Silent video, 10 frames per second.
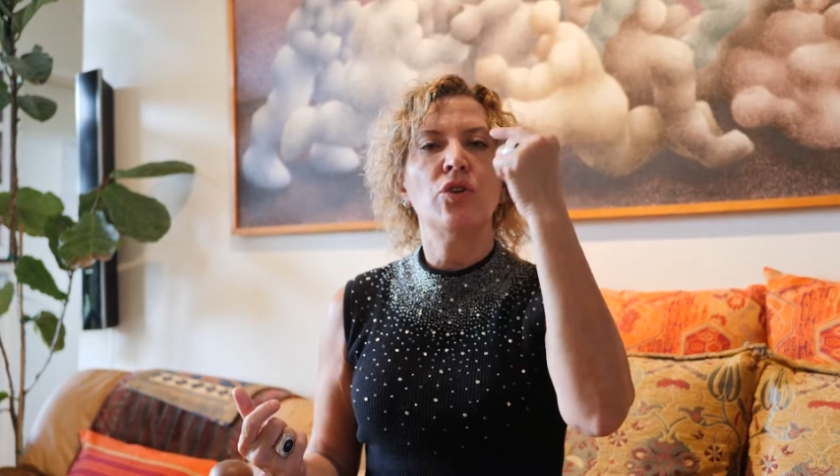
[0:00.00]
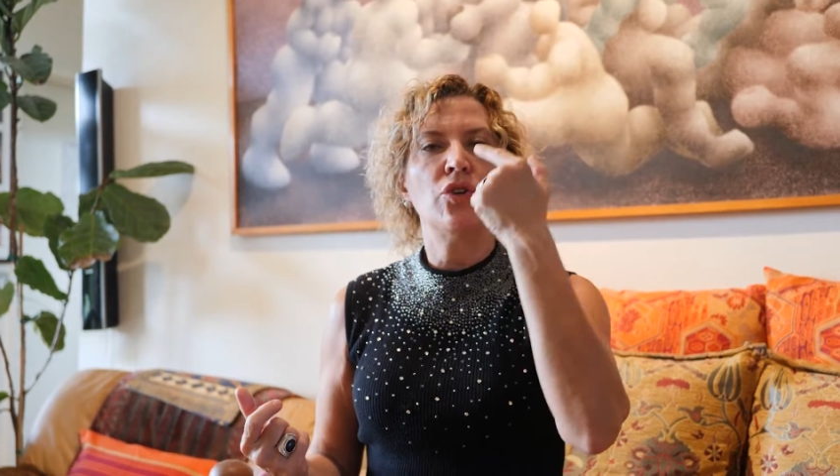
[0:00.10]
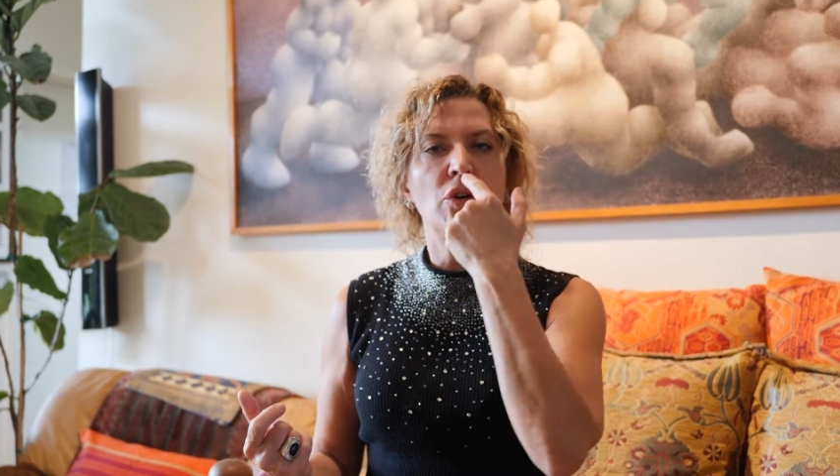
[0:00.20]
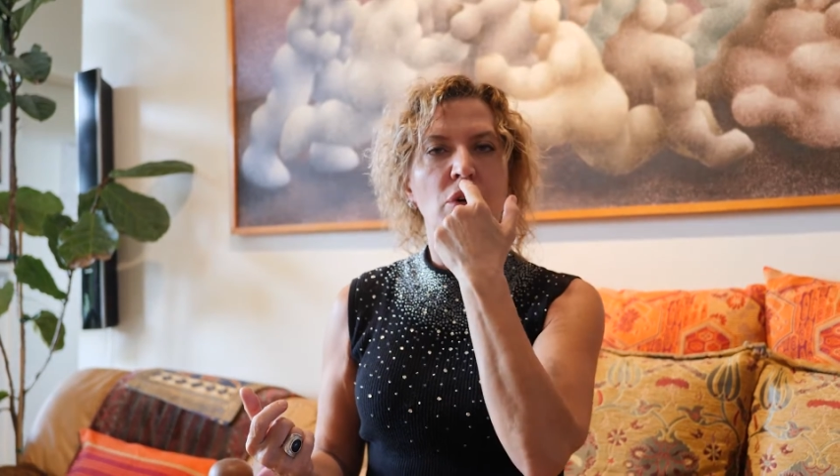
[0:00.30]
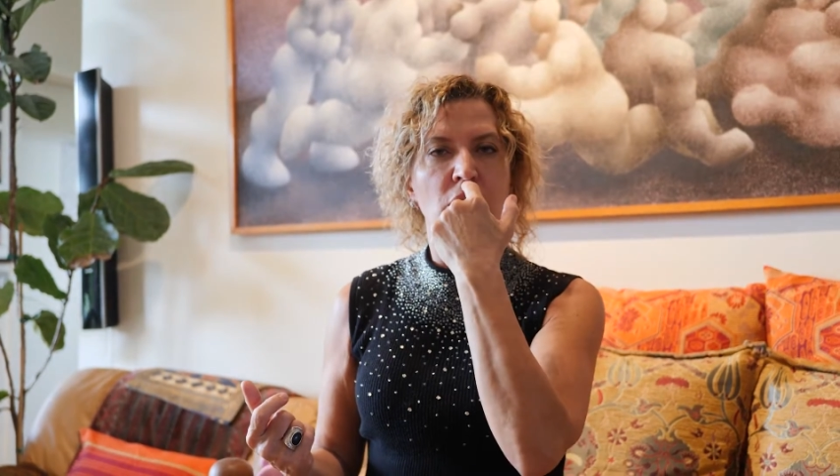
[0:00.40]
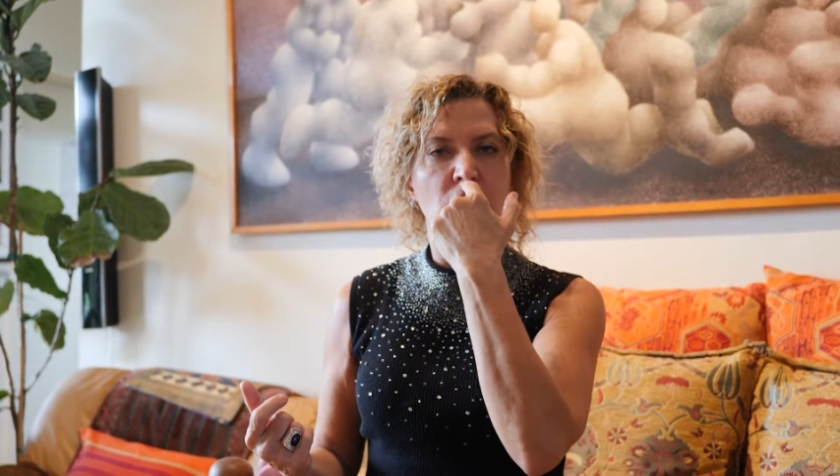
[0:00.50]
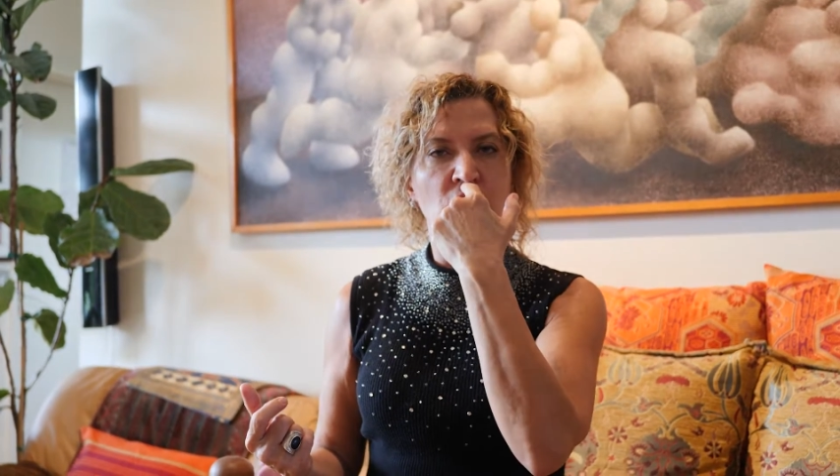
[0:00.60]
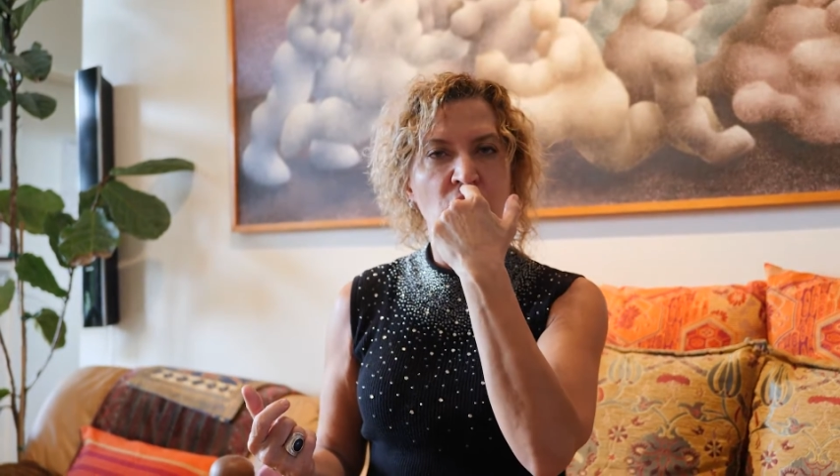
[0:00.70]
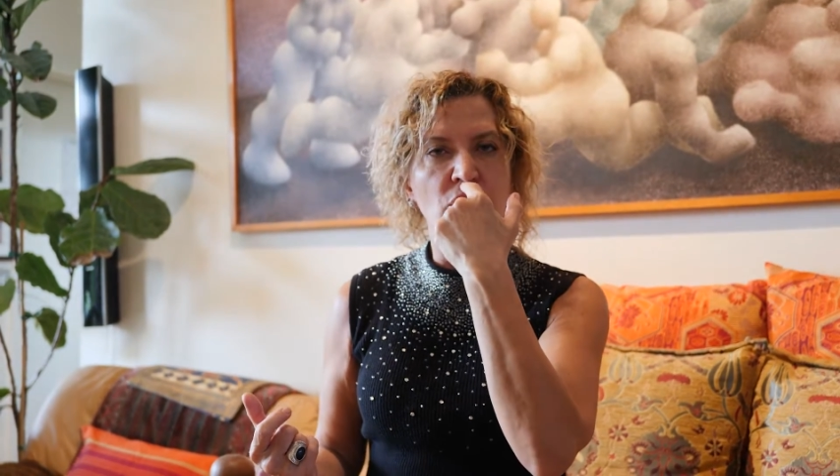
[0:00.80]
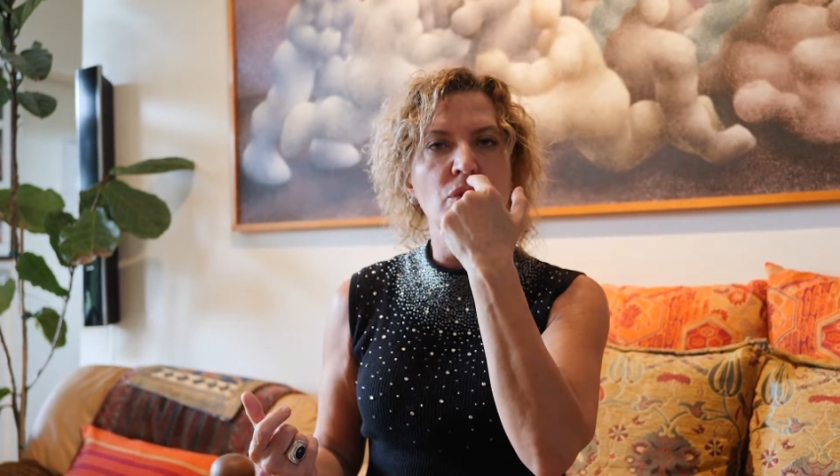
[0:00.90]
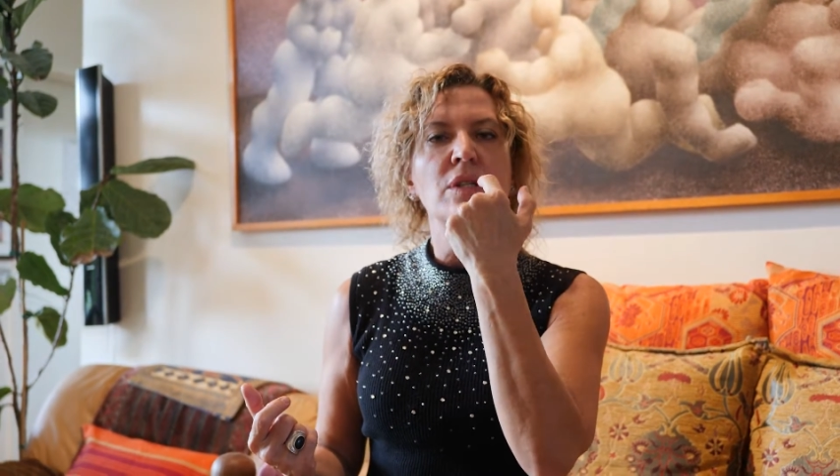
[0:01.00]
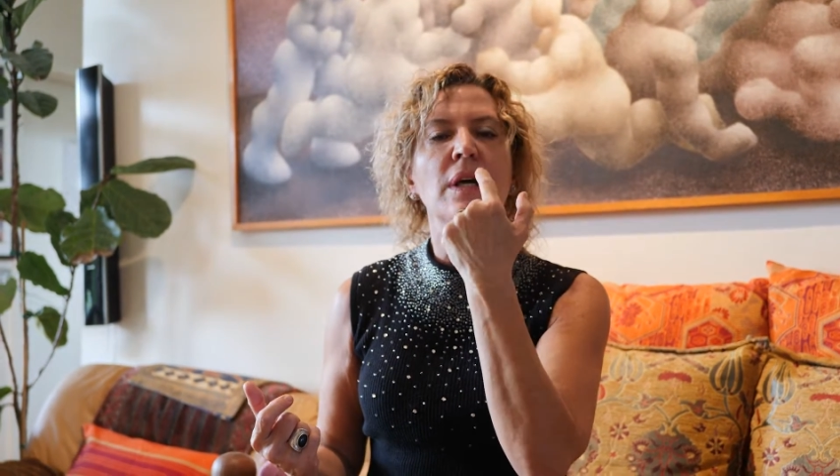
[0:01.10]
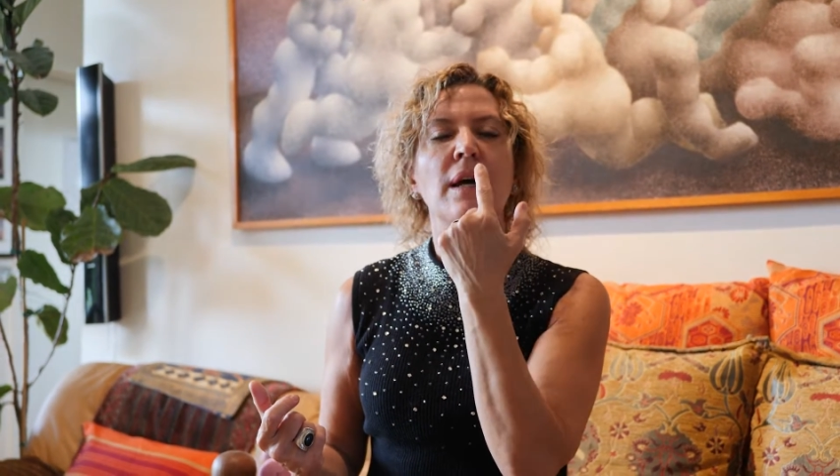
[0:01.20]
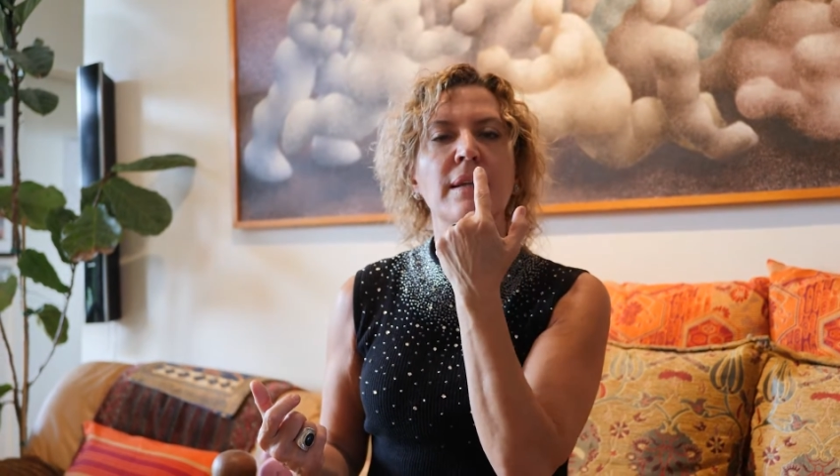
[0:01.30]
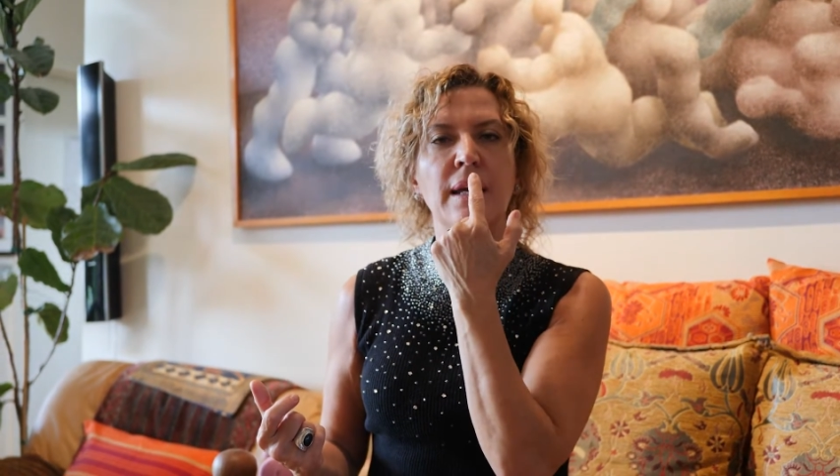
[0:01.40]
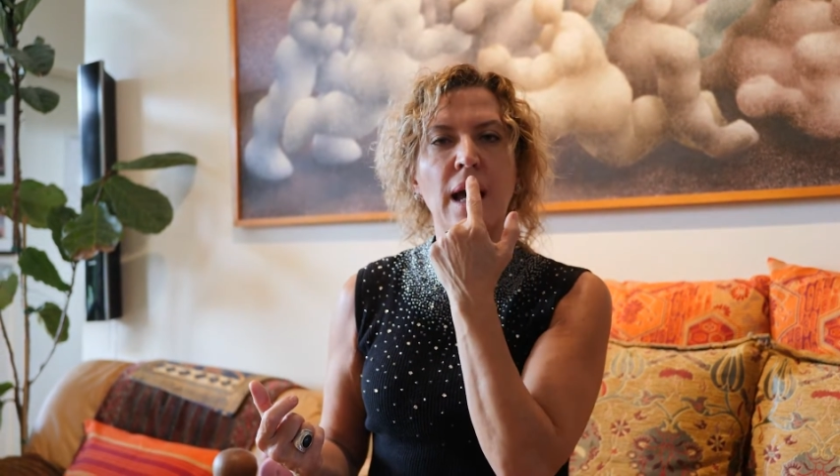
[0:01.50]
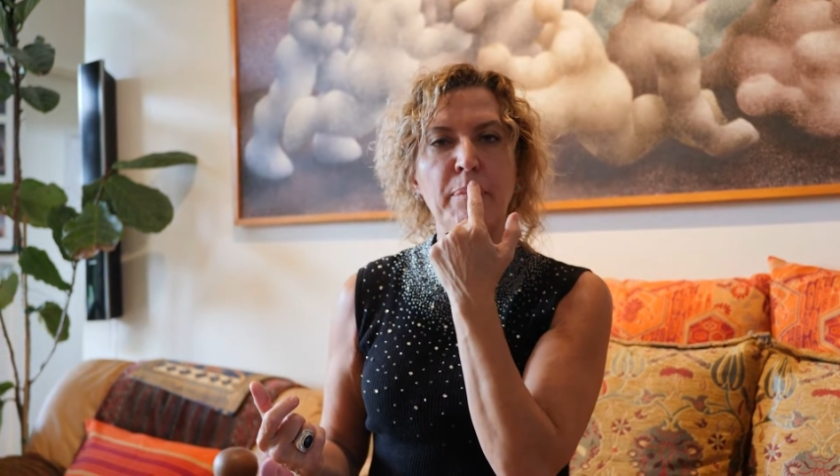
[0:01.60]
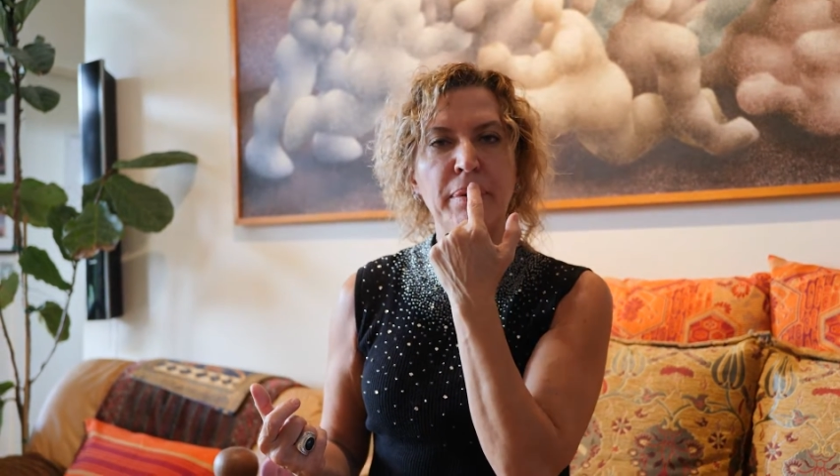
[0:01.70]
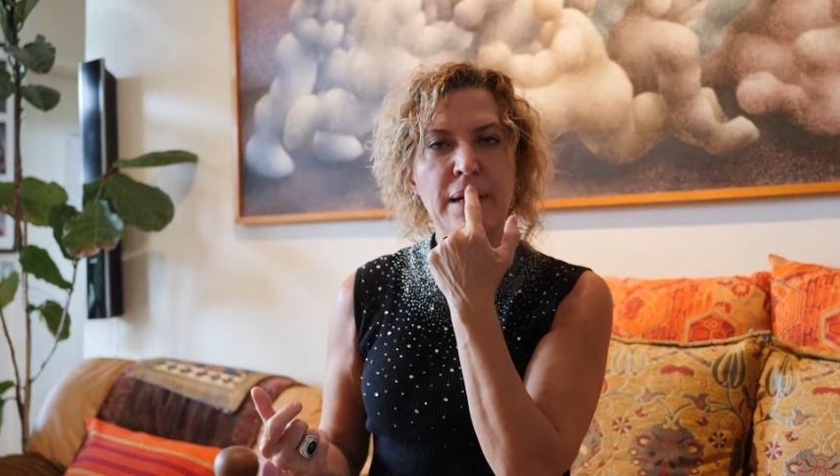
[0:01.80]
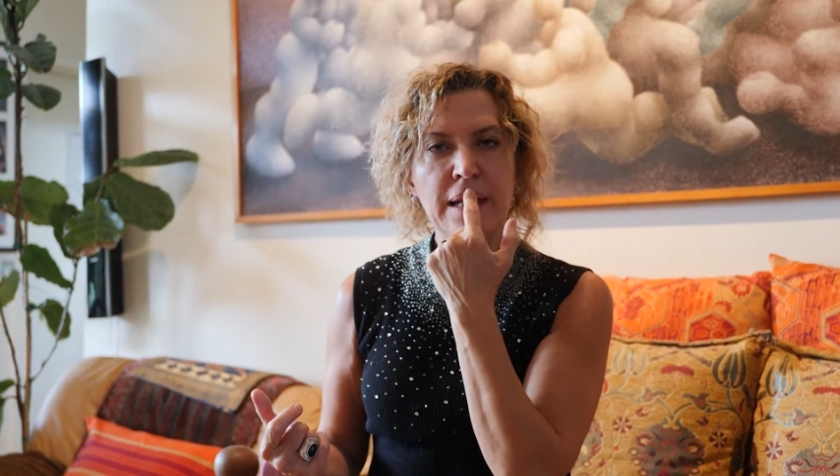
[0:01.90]
your nose and the
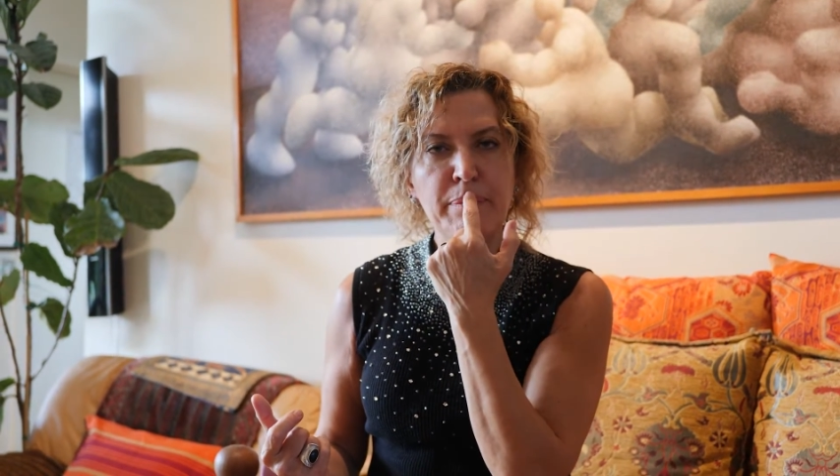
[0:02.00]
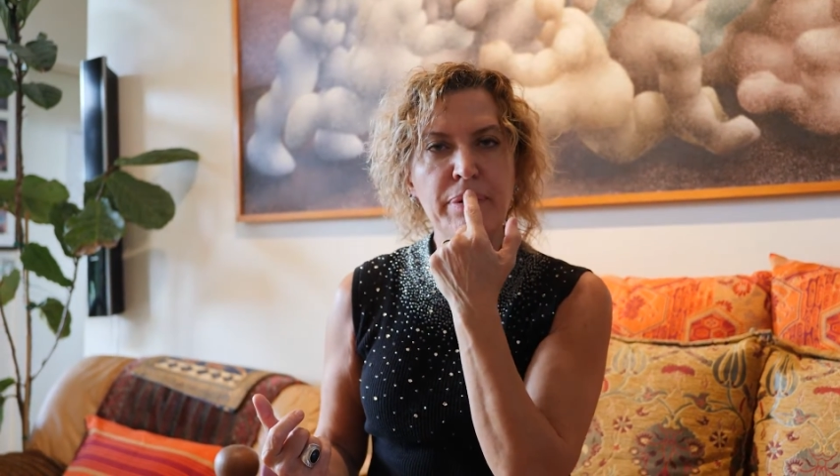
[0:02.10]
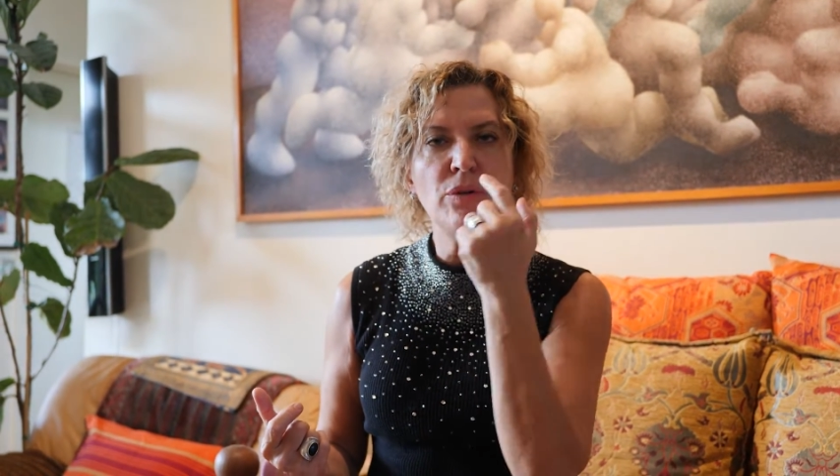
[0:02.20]
upper lip,